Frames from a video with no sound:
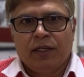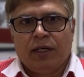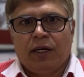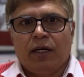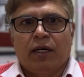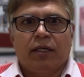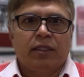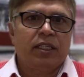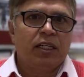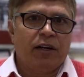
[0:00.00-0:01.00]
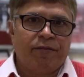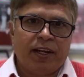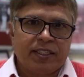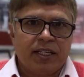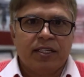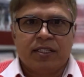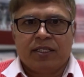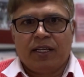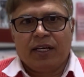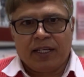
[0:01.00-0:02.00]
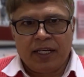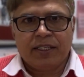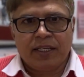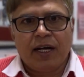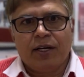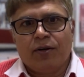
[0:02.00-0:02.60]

the reflections cancelled